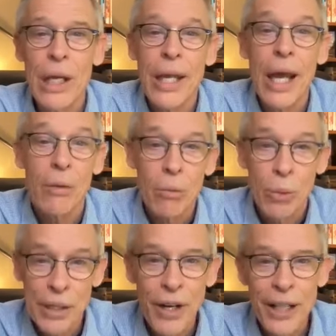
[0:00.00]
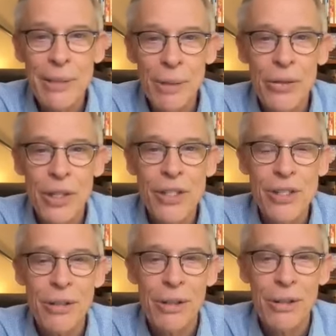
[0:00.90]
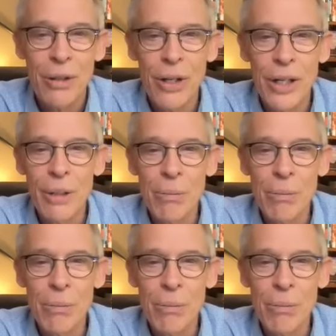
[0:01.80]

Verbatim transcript: Now, we talked about this earlier,